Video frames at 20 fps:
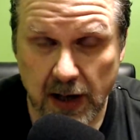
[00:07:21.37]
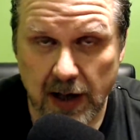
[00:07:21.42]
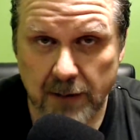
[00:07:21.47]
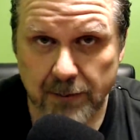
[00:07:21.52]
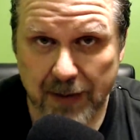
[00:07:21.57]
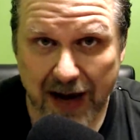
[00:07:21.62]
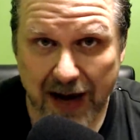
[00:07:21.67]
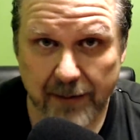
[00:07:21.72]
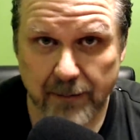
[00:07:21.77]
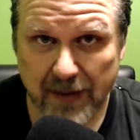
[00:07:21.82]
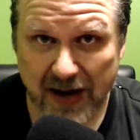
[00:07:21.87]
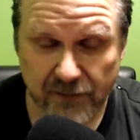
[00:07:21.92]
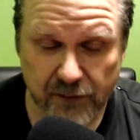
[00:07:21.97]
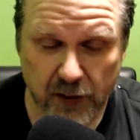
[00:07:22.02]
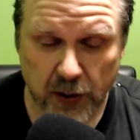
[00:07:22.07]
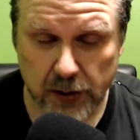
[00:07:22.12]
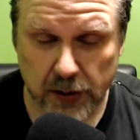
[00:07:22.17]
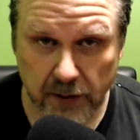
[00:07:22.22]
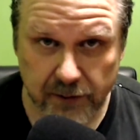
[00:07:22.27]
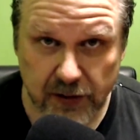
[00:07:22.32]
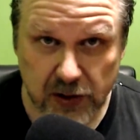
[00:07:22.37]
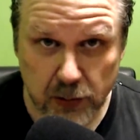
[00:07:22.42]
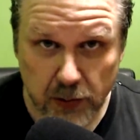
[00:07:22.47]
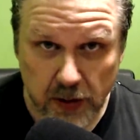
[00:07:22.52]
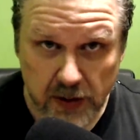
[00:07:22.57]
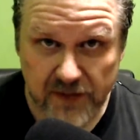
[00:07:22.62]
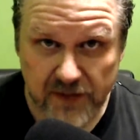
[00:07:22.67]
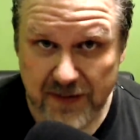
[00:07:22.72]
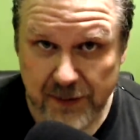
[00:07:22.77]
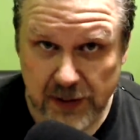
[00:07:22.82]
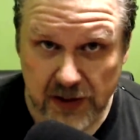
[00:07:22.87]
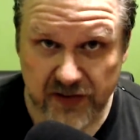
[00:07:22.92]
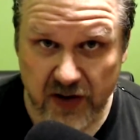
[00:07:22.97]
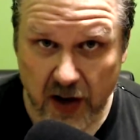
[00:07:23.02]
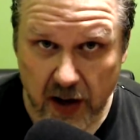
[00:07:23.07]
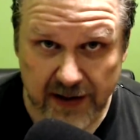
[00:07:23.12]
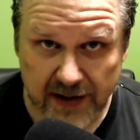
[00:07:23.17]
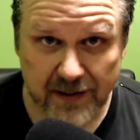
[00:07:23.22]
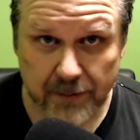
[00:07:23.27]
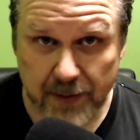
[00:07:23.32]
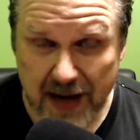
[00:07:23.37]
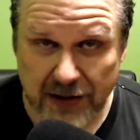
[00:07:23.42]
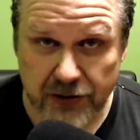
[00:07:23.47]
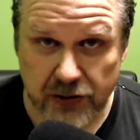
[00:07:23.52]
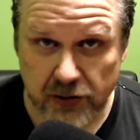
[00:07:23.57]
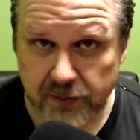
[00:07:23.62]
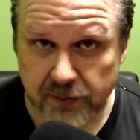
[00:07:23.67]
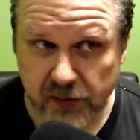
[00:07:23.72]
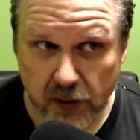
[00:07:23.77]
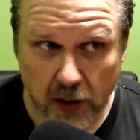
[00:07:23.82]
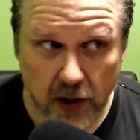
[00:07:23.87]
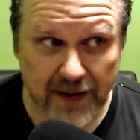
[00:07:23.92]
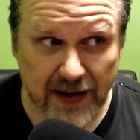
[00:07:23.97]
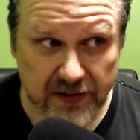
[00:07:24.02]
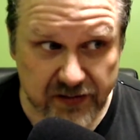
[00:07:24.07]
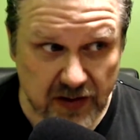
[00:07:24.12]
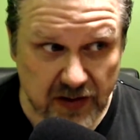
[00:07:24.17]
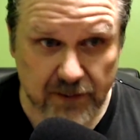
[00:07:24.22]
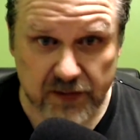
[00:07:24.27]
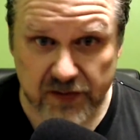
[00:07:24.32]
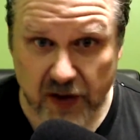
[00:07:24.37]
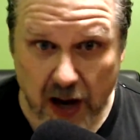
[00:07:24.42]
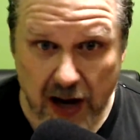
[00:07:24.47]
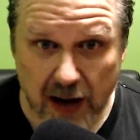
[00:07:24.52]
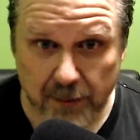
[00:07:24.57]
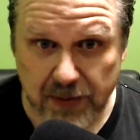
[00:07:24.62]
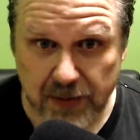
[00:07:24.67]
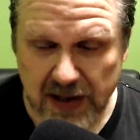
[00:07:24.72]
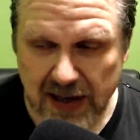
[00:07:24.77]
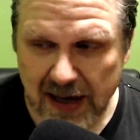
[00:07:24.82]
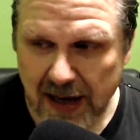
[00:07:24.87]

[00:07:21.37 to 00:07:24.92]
My photo of the U1 of Evil is hung in the bedroom. So all that stuff is up.